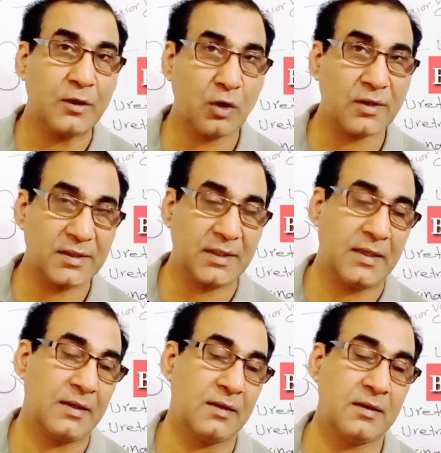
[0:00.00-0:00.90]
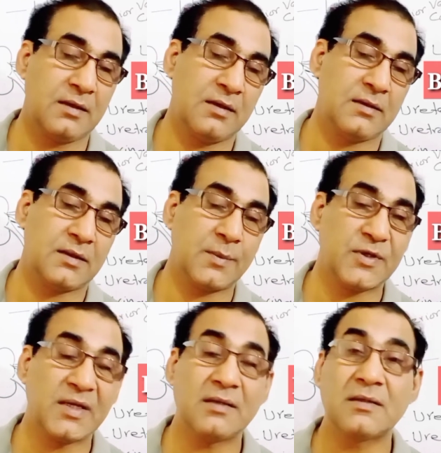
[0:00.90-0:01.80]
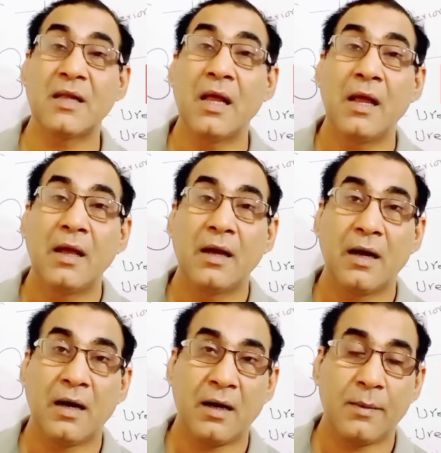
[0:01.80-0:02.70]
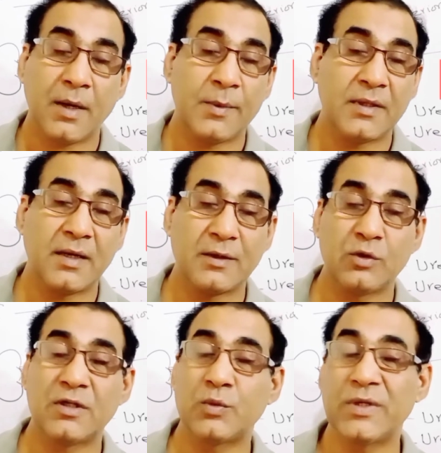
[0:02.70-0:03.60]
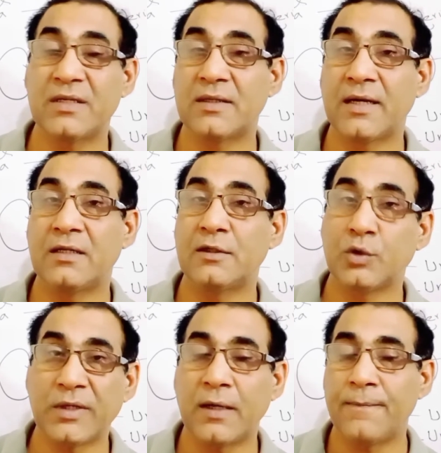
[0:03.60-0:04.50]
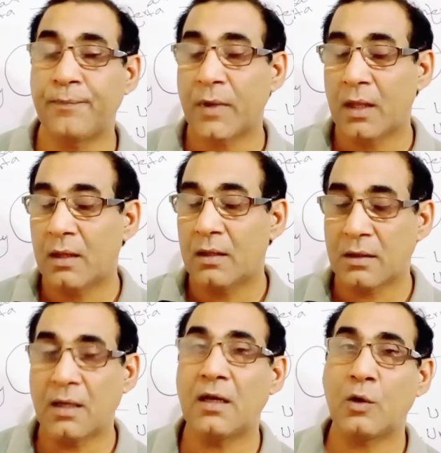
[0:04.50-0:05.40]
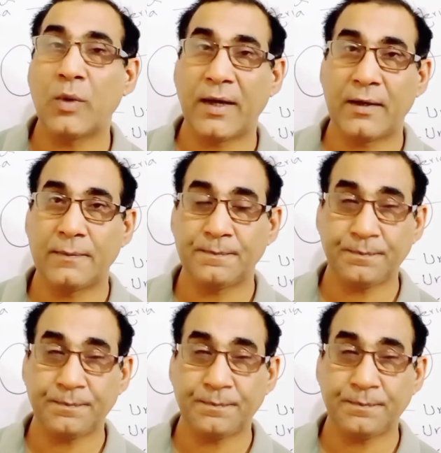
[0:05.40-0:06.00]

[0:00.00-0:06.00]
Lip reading: toxic substance. I mean the nitrogenous waste, that is urea. They require